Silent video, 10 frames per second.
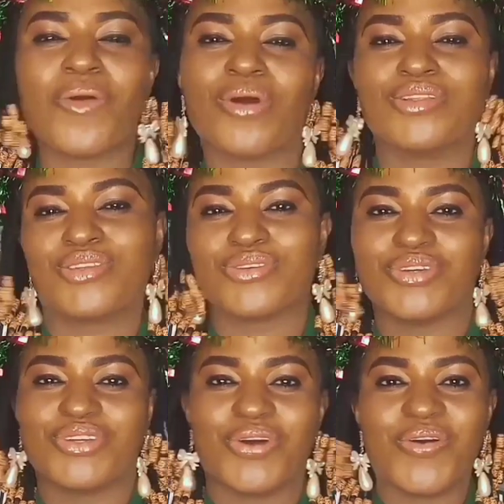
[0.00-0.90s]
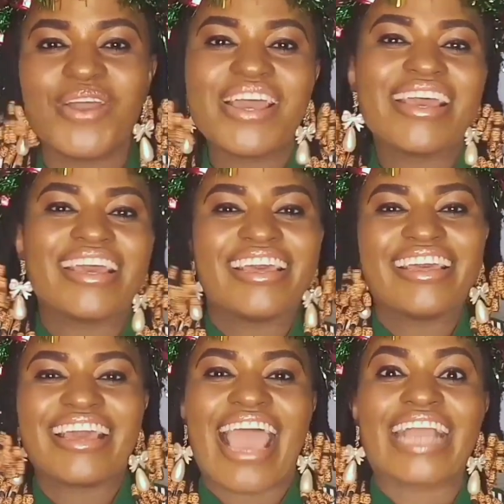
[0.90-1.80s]
want to, you know,
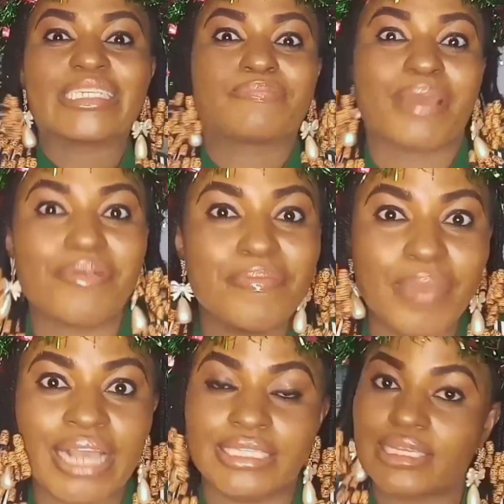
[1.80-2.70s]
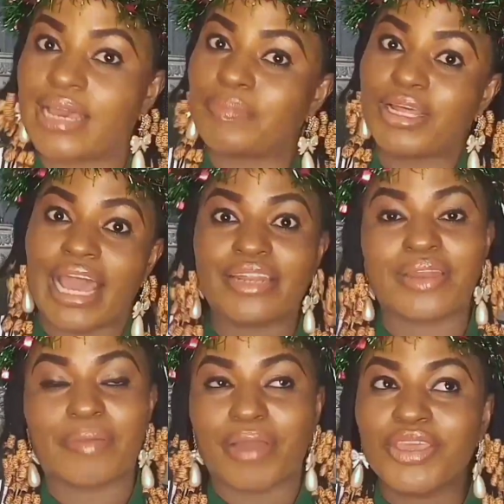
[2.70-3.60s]
experiment. I'm not, I don't
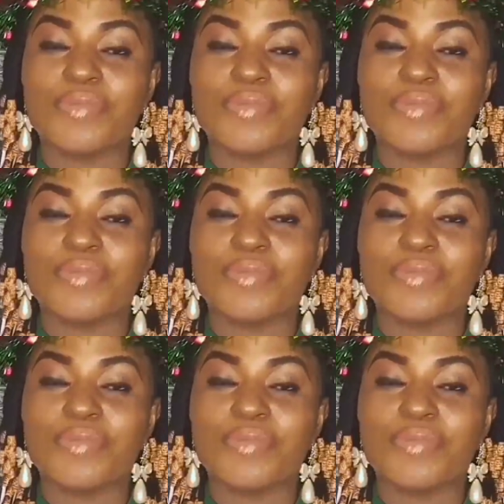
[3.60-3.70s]
know about you,